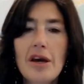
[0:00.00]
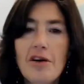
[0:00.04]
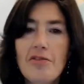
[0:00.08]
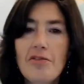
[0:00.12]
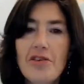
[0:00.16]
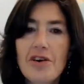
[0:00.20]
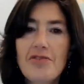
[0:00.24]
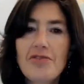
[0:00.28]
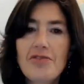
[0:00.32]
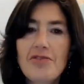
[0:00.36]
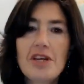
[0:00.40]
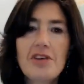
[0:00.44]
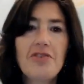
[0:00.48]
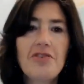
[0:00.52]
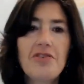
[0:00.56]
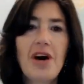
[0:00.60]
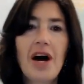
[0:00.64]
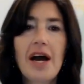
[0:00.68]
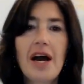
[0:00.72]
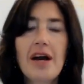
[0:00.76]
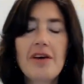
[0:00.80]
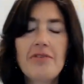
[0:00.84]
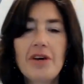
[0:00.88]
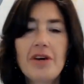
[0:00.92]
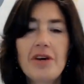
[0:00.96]

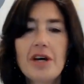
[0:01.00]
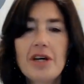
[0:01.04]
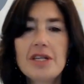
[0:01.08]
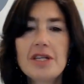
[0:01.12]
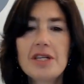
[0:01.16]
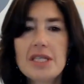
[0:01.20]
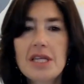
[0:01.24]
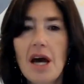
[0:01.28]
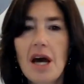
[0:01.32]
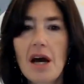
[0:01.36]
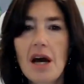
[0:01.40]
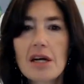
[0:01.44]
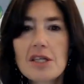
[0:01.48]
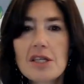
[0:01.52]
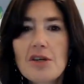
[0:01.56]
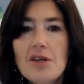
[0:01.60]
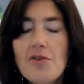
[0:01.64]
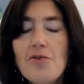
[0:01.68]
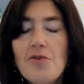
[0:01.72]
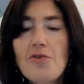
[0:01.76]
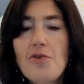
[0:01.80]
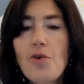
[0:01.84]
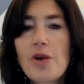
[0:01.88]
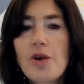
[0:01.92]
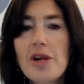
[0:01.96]
55 stocks,
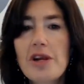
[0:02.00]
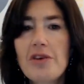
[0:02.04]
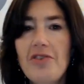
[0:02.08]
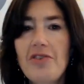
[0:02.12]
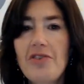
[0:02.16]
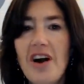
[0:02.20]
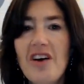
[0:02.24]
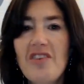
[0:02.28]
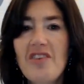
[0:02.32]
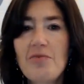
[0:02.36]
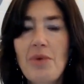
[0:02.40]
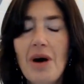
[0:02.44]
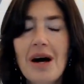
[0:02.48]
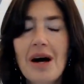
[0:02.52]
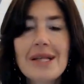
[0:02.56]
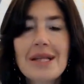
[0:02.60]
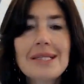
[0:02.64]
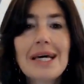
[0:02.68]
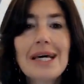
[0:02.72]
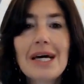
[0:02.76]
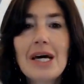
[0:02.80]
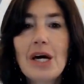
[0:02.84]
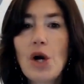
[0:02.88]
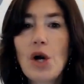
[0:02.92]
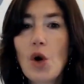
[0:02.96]
45 bonds.